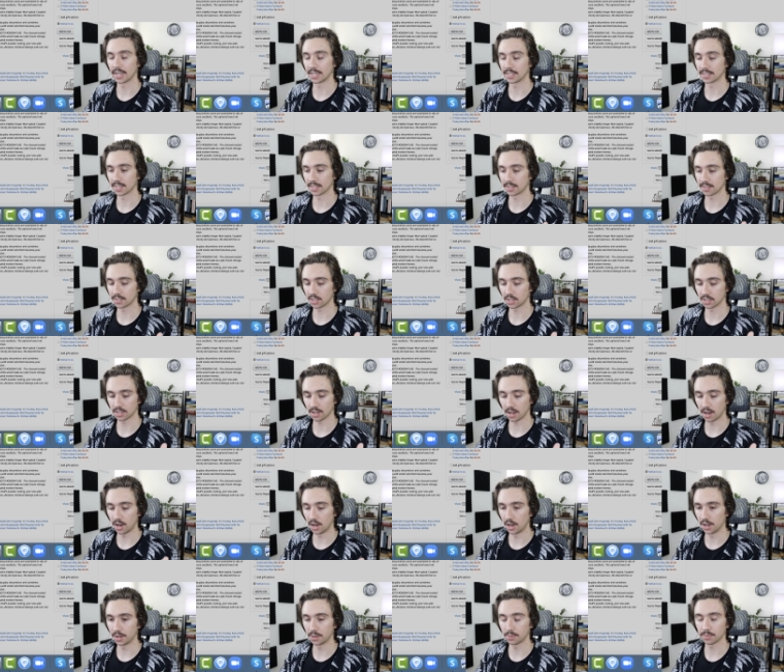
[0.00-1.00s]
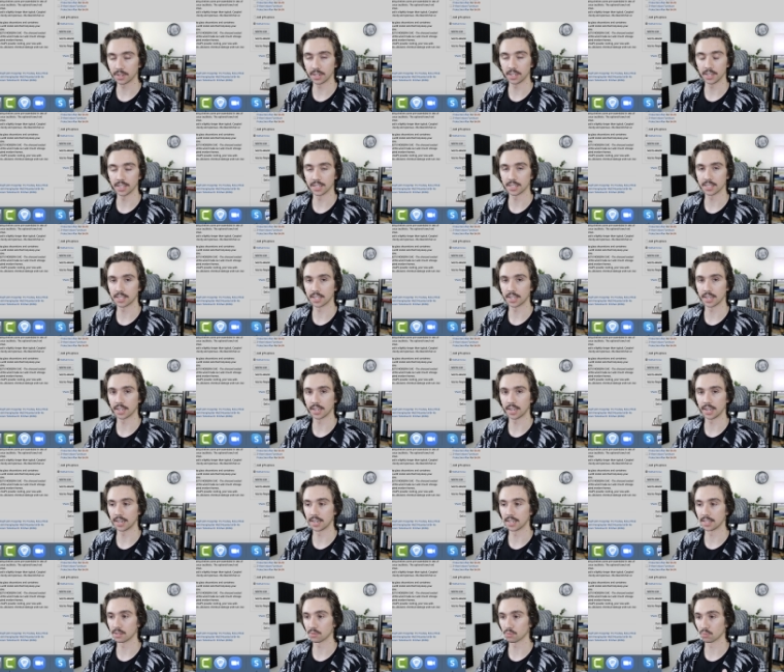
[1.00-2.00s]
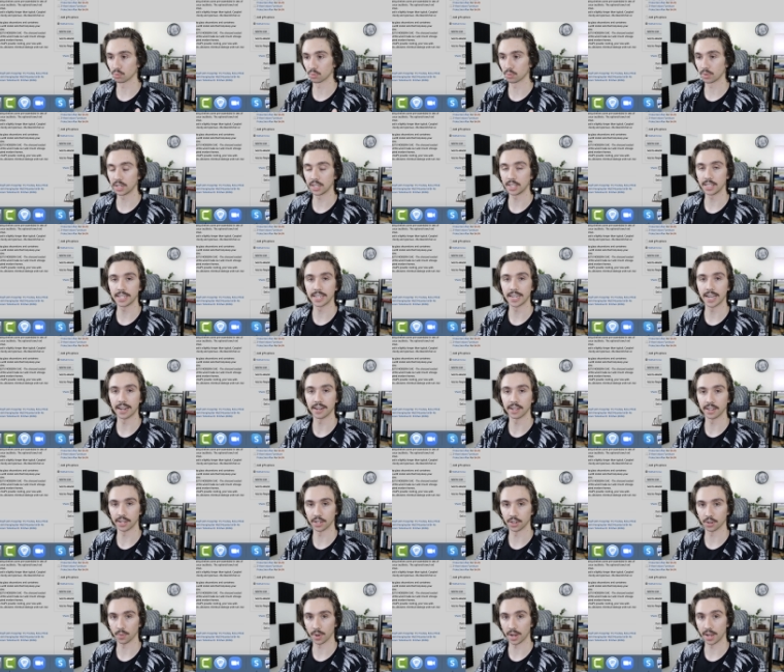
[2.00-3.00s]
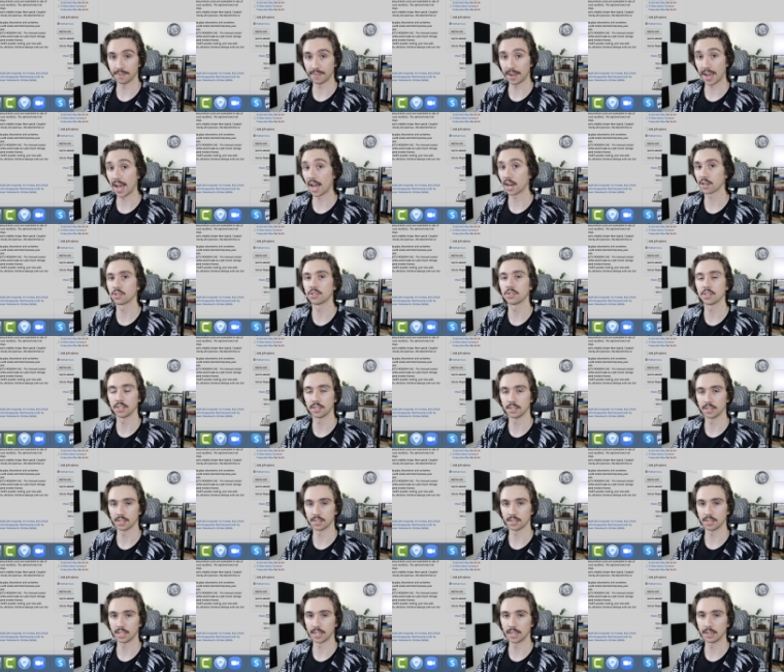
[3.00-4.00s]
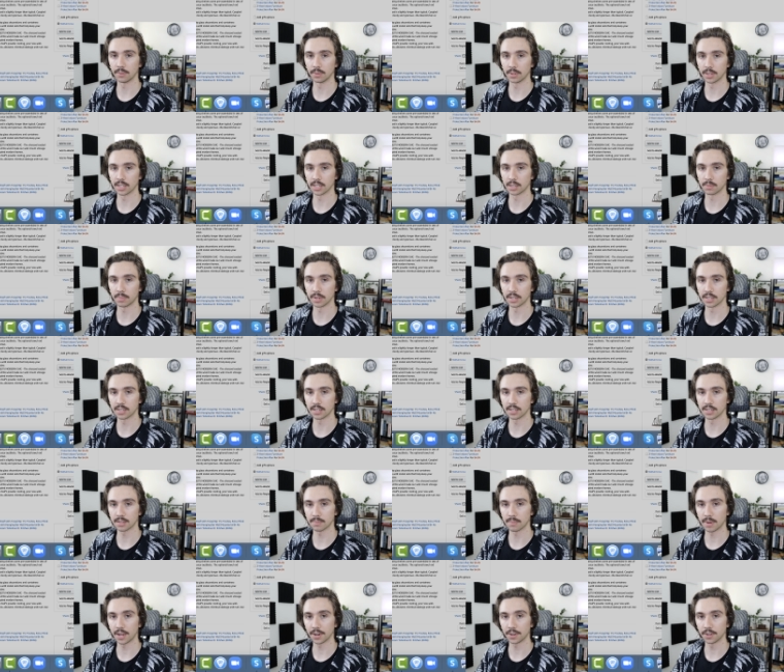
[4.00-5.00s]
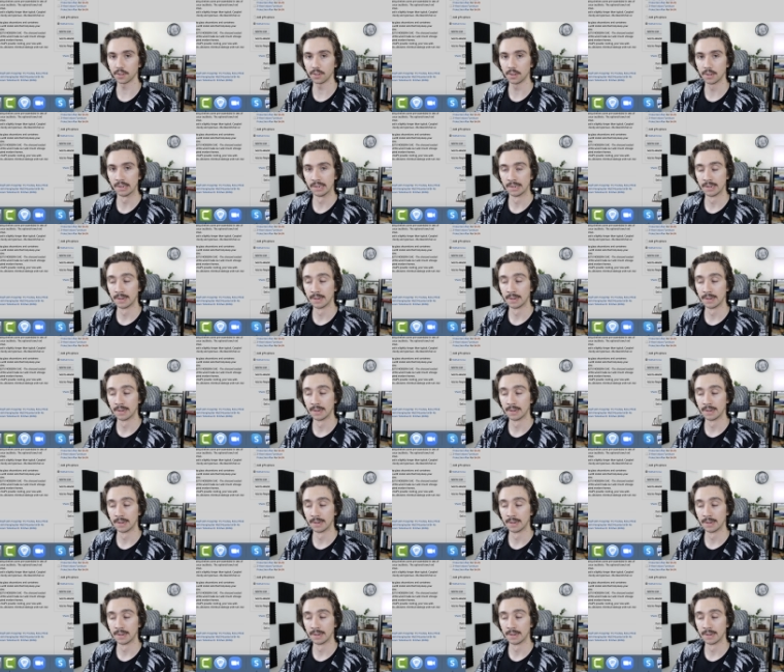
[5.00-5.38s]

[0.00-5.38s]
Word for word: Because that's just unrealistic and it's really getting in your way of actually succeeding with this business model.